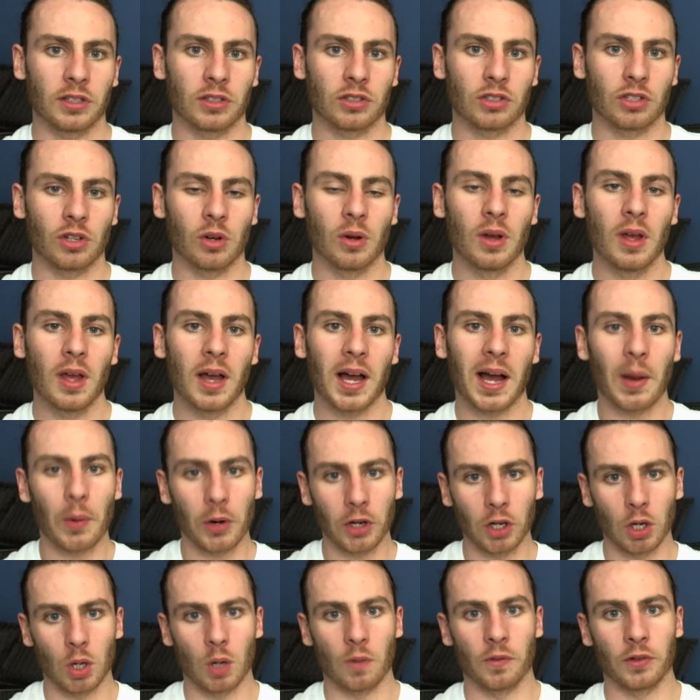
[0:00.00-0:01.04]
So I want to
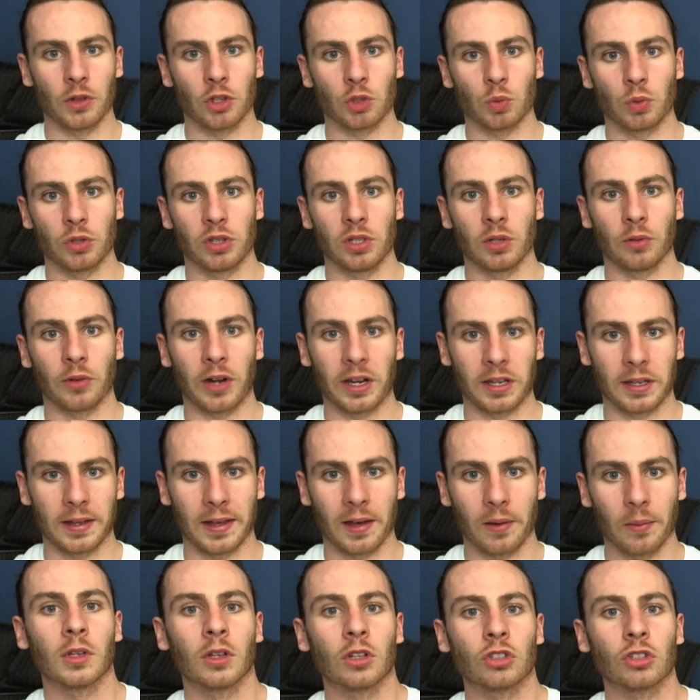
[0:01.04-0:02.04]
go over those with you right now.